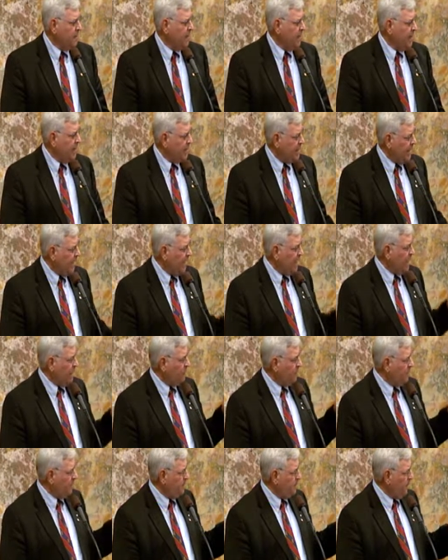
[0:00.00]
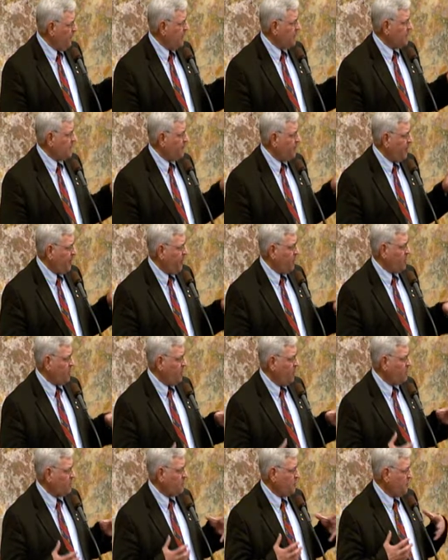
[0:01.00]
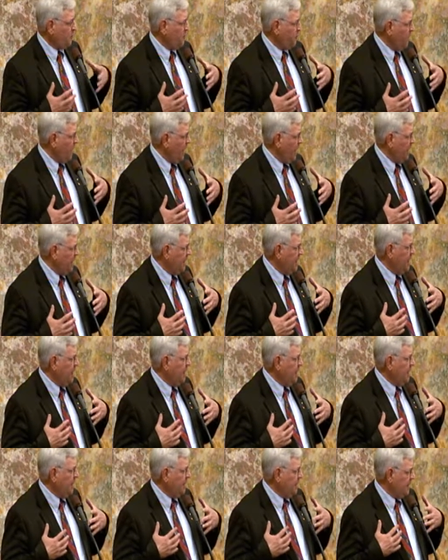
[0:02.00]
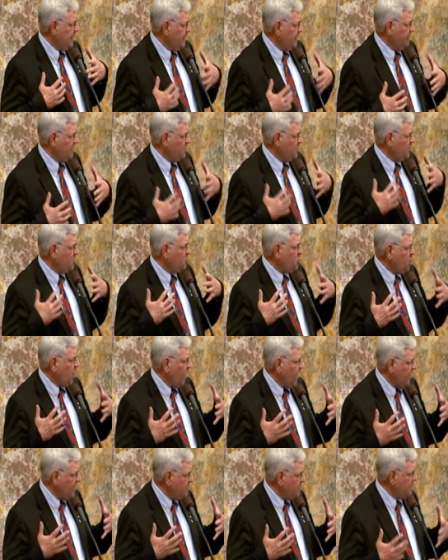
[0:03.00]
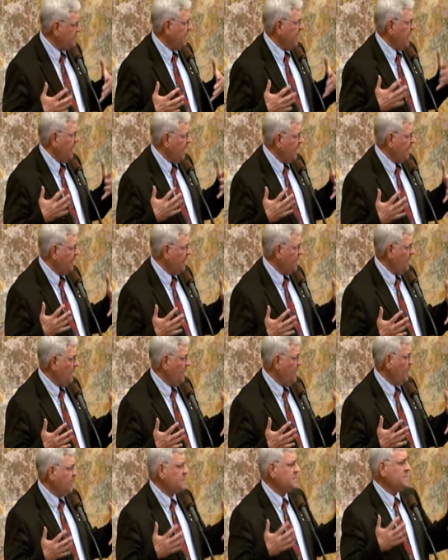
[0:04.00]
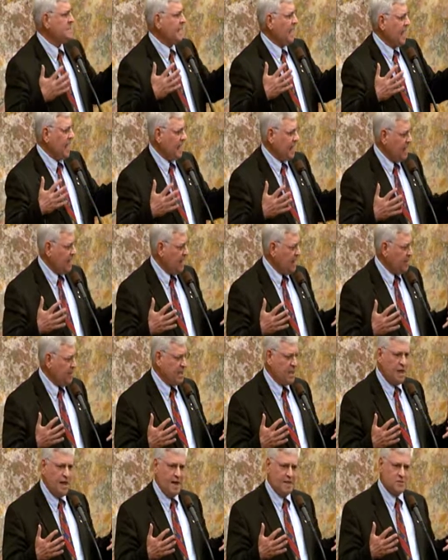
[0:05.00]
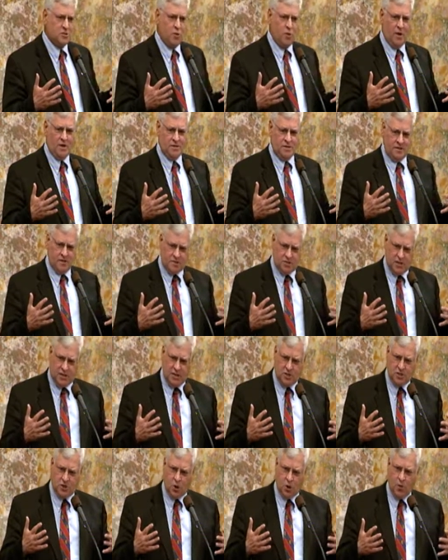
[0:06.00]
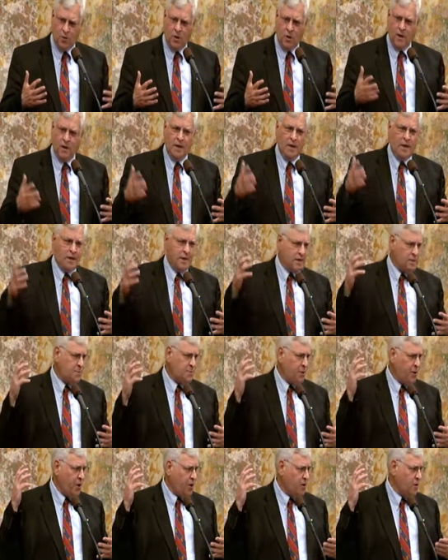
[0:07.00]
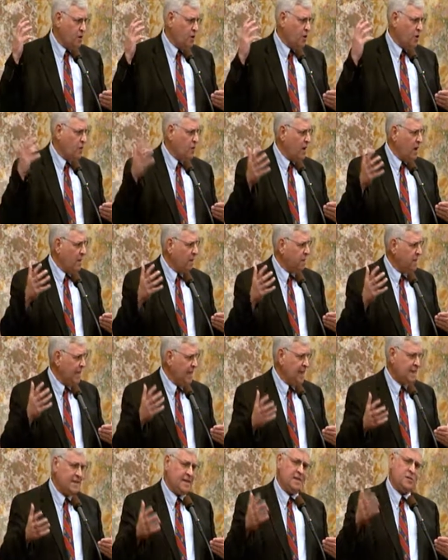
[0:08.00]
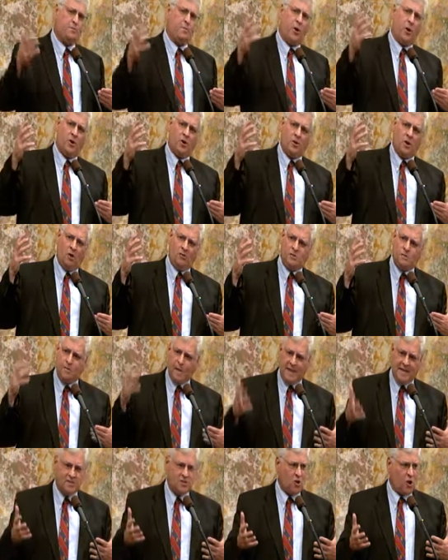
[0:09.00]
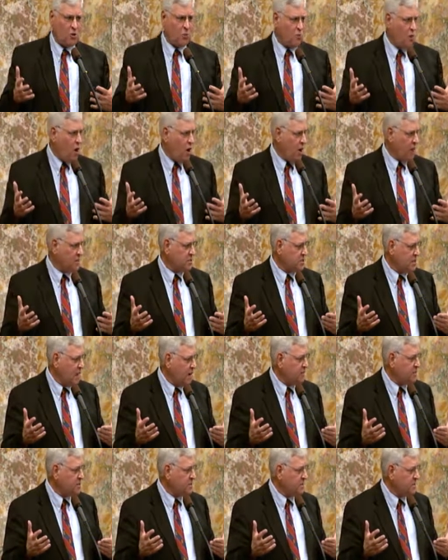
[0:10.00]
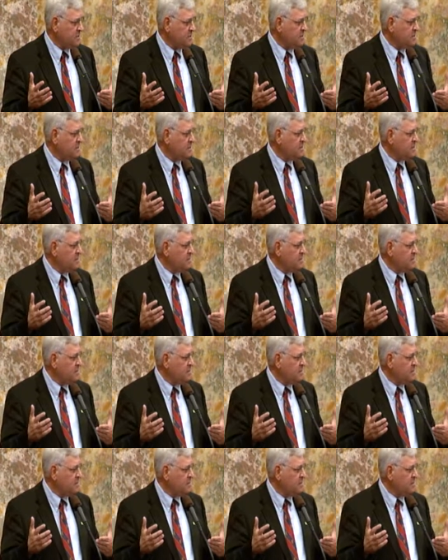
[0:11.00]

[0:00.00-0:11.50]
And again, I repeat, the Perc notes were created to give us a chance to analyze the economic consequences of this issue. This Perc note arrived late. This Perc note's based on wrong assumptions.